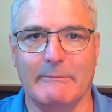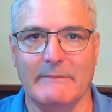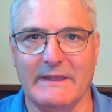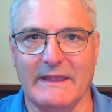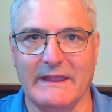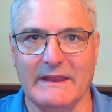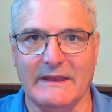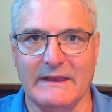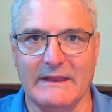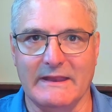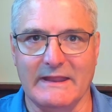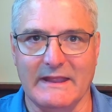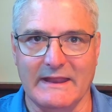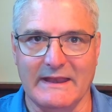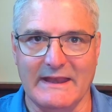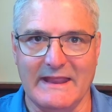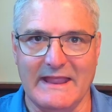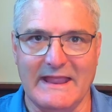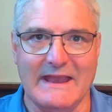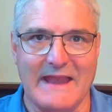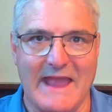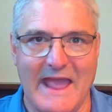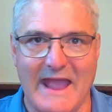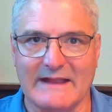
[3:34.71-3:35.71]
It
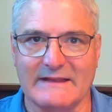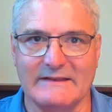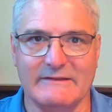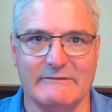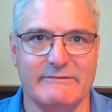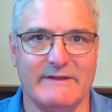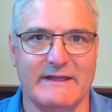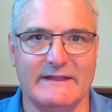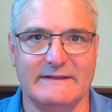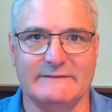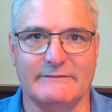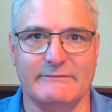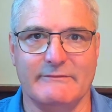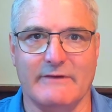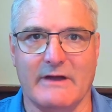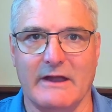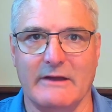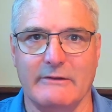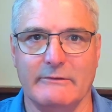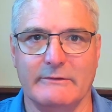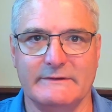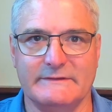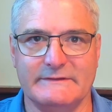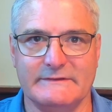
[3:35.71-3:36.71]
inactivates
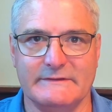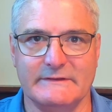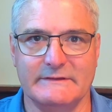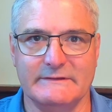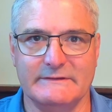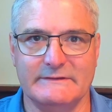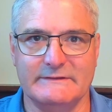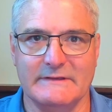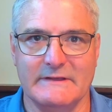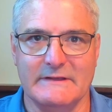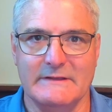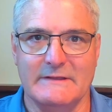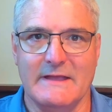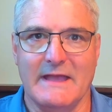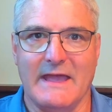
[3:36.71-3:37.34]
viruses.